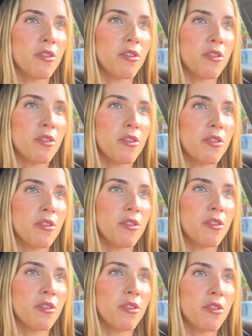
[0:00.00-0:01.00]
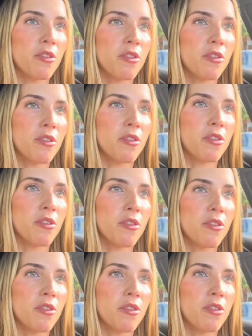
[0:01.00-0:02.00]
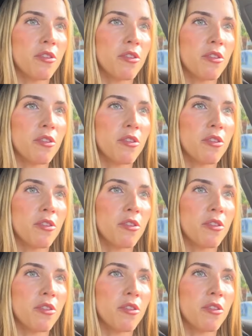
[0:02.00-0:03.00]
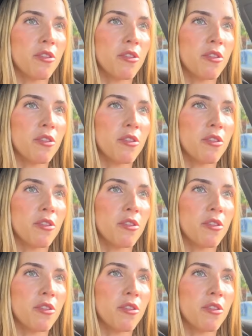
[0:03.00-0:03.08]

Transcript: No words are spoken by the person on screen.